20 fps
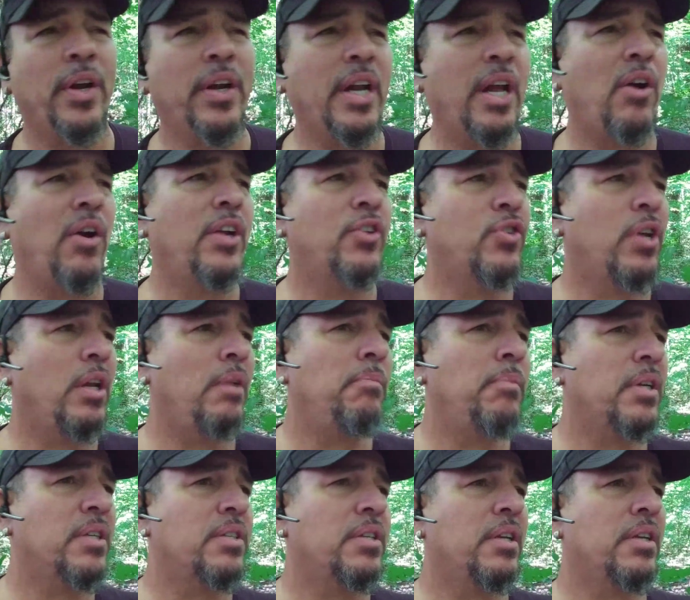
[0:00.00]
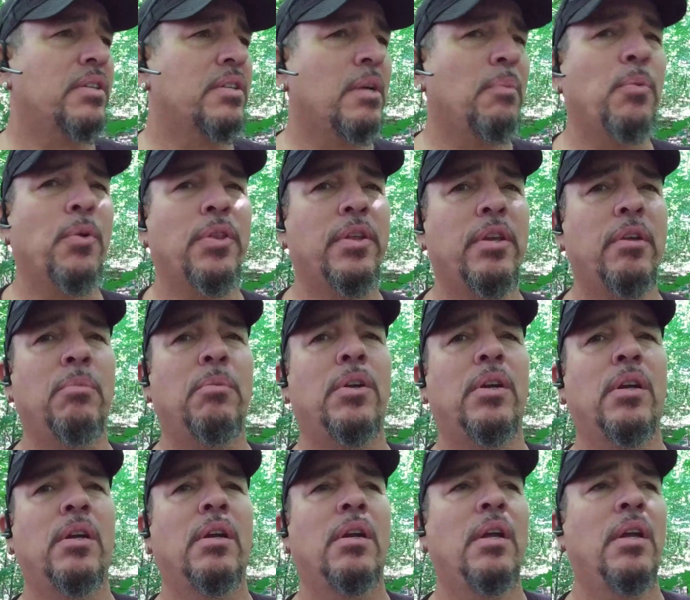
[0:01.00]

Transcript: right now, I try to mix things up with humor.